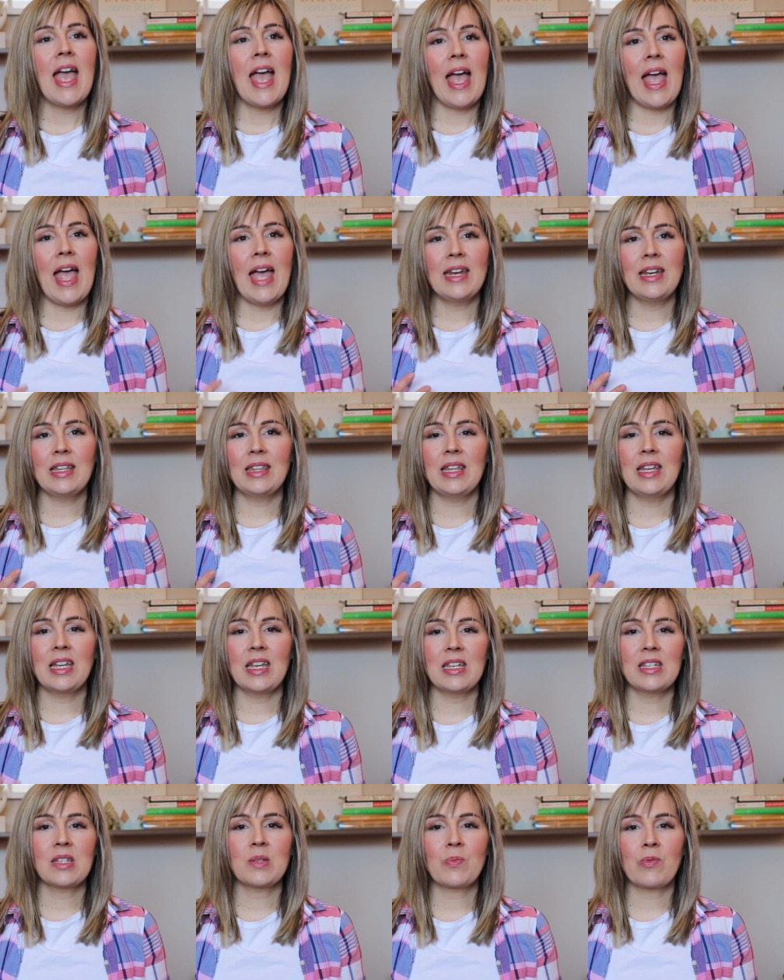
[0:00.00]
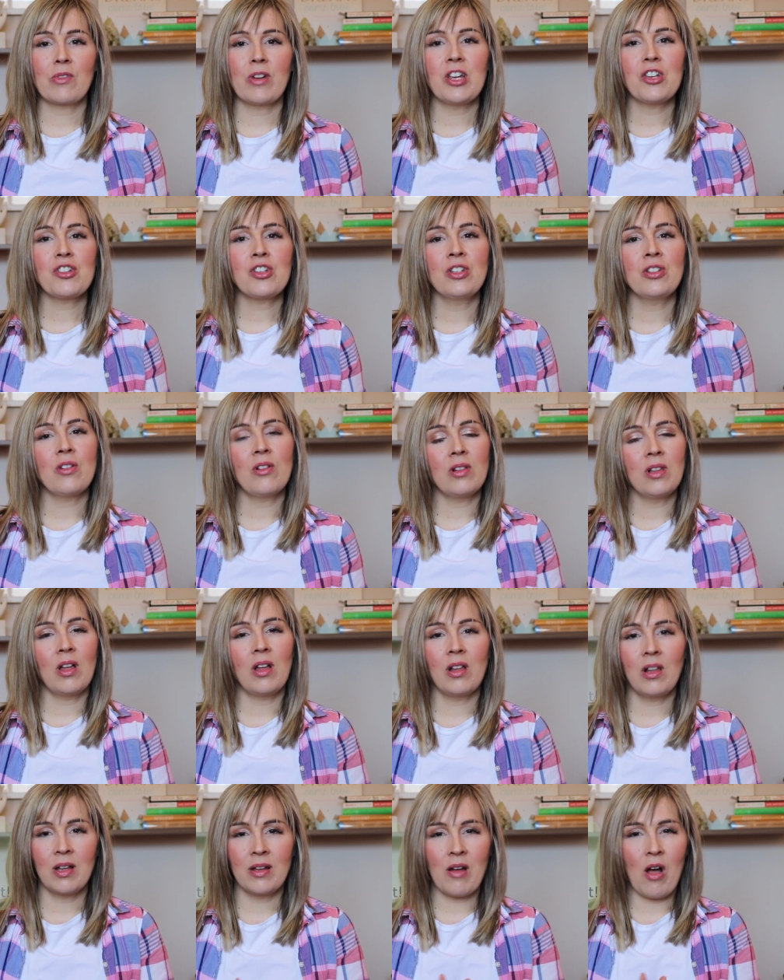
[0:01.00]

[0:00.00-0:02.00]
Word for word: anything inspirational, uh,